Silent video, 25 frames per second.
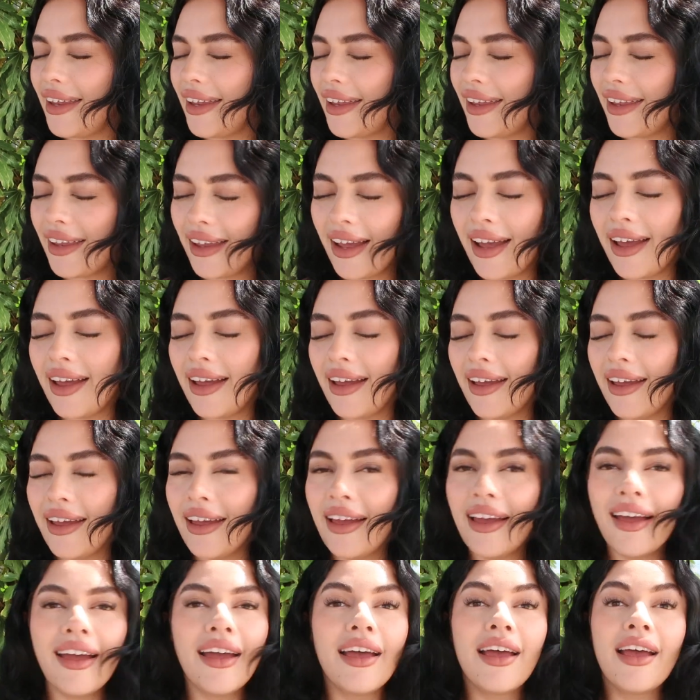yeah
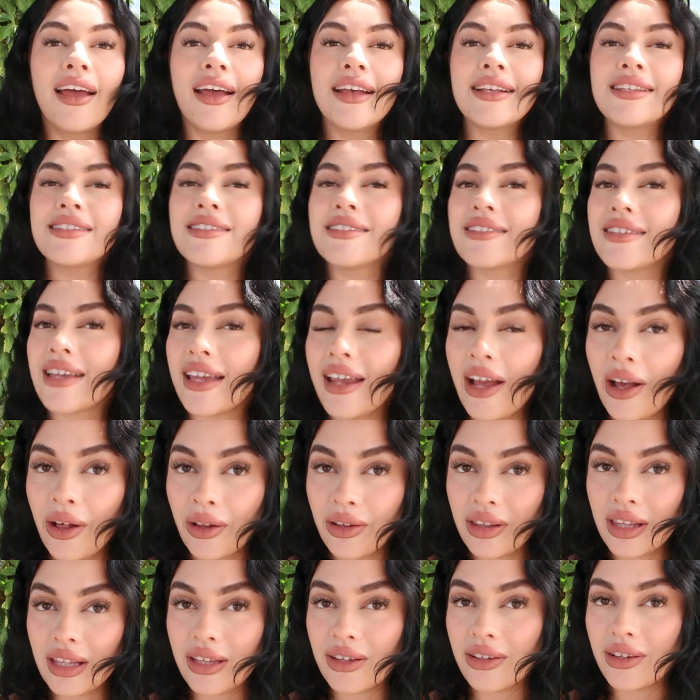stay
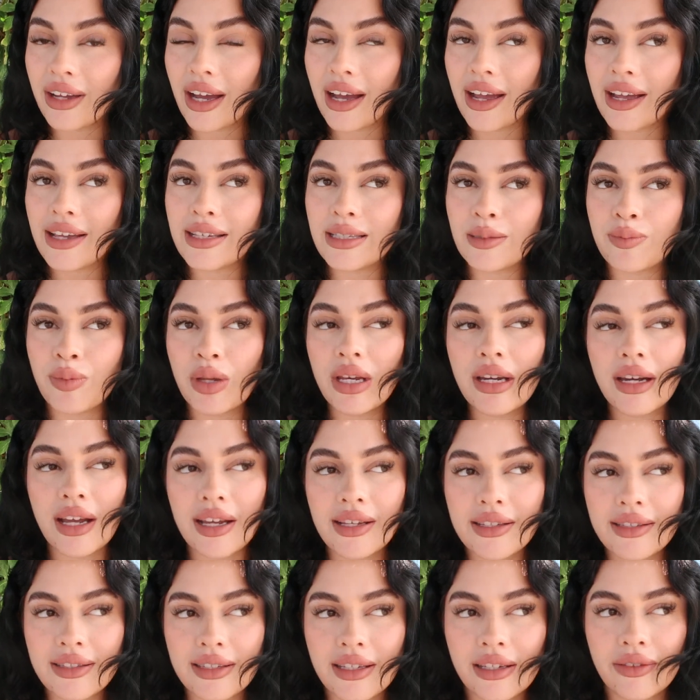healthy, you guys. Be
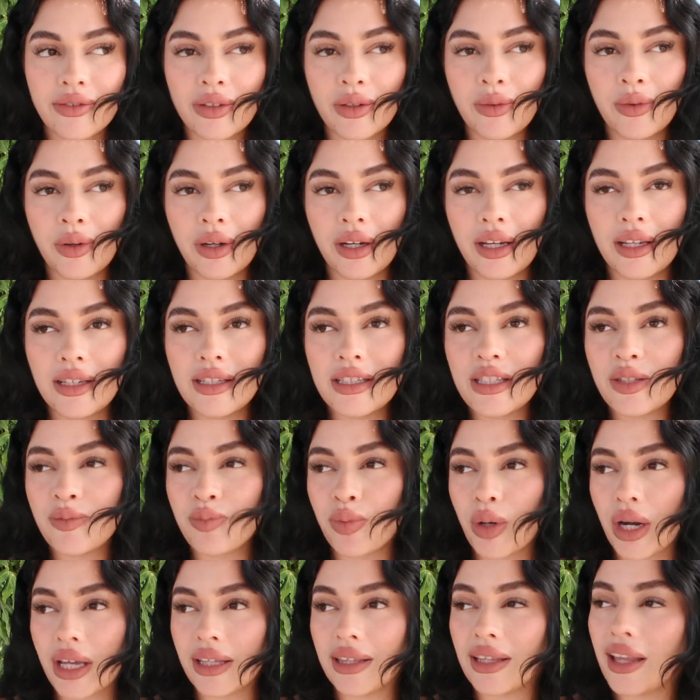nice to everyone.
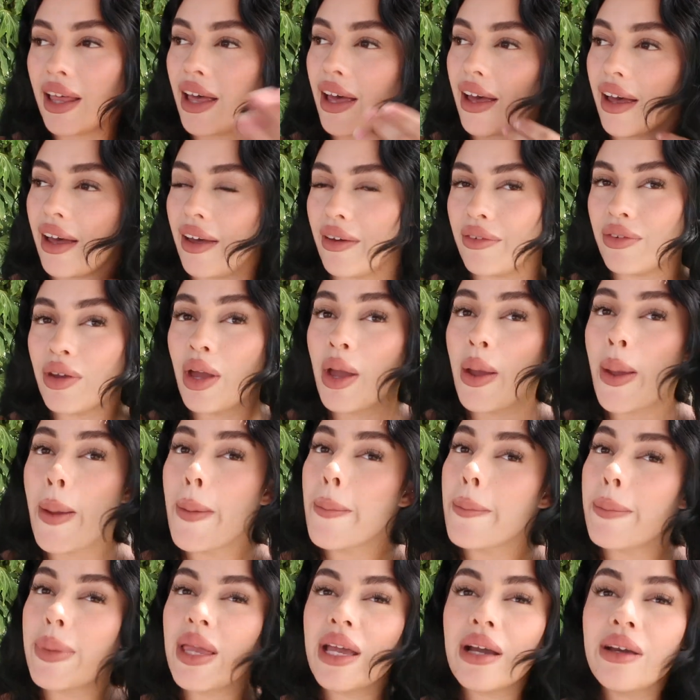Spread love.
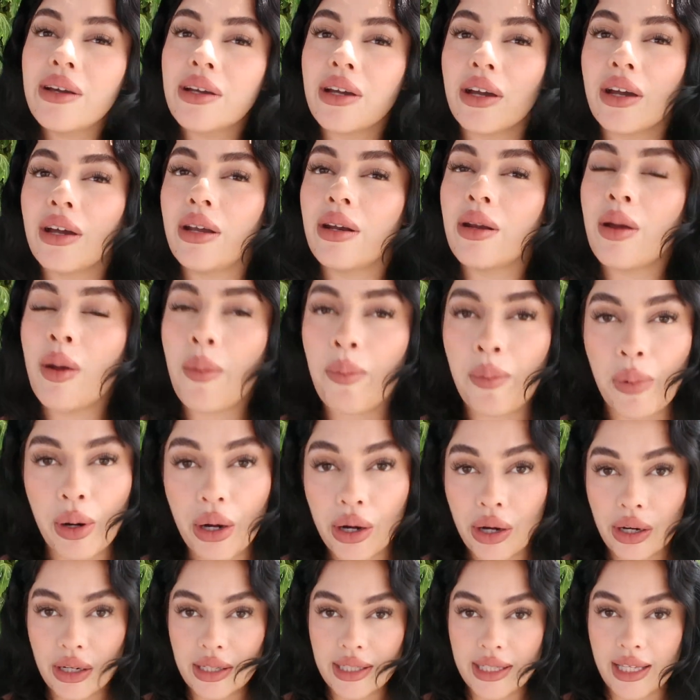Be a good
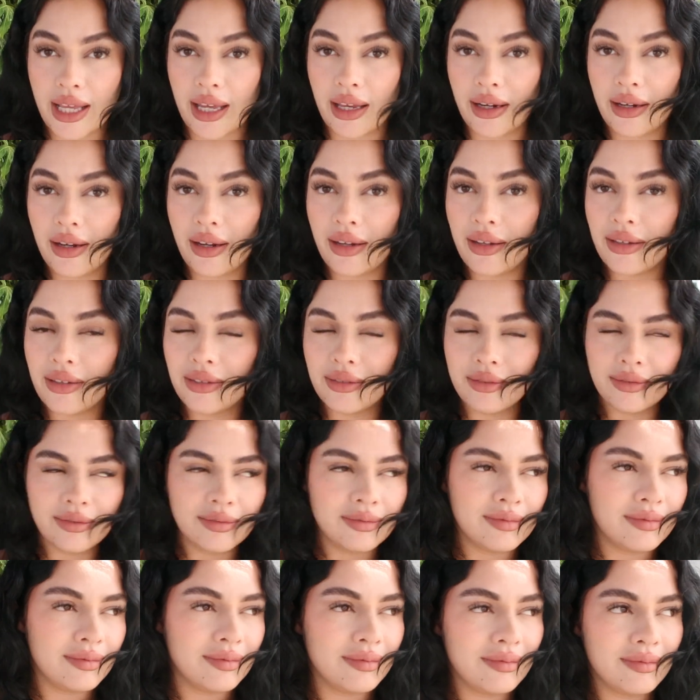
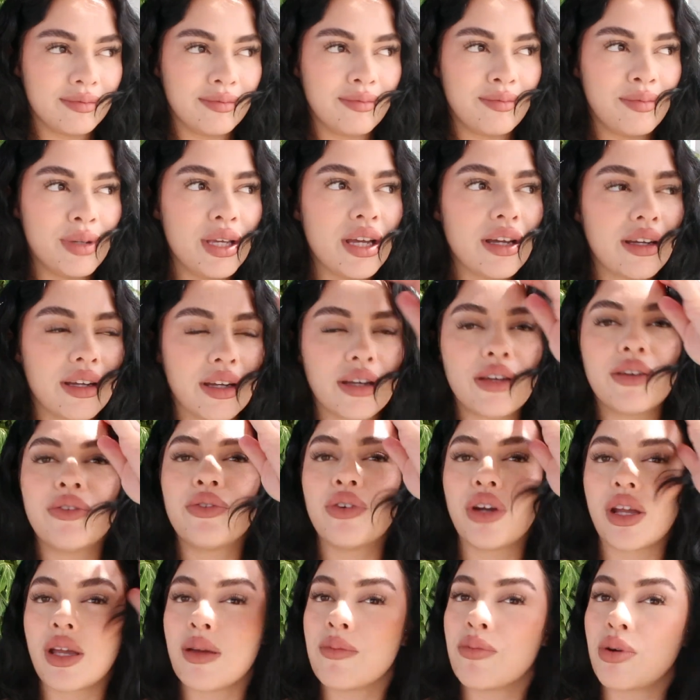person. Be a good
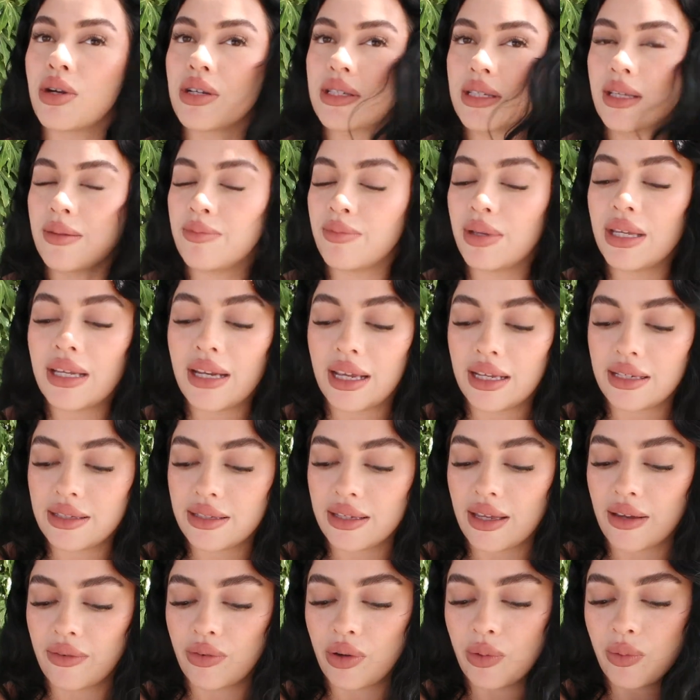freaking person. Be nice
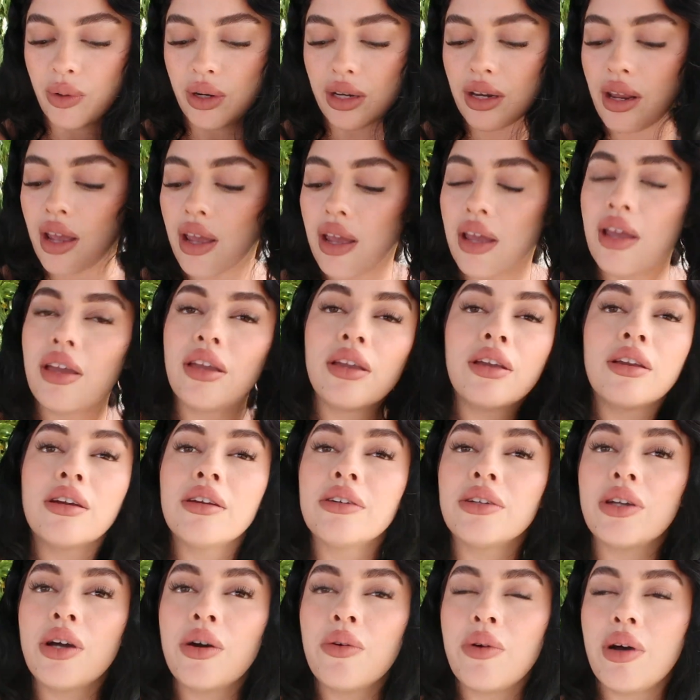to everyone. You
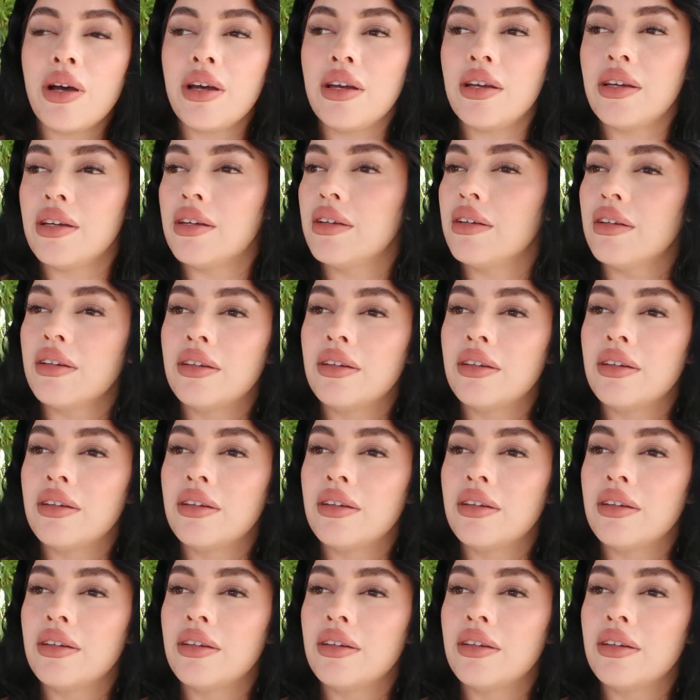don't know what